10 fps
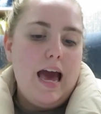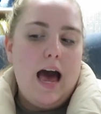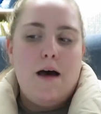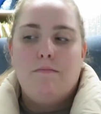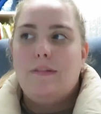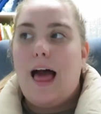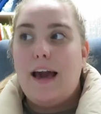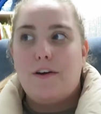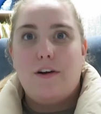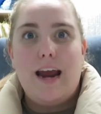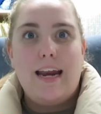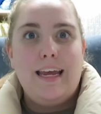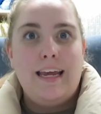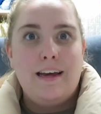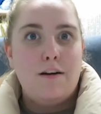like
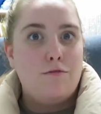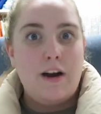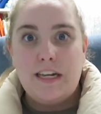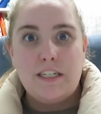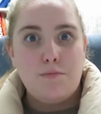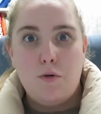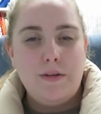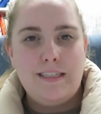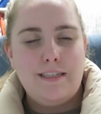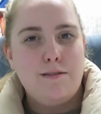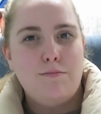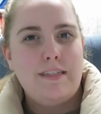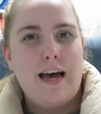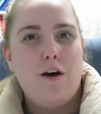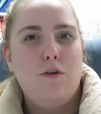creating, running a small business
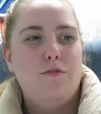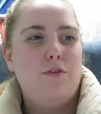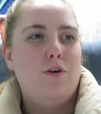themselves,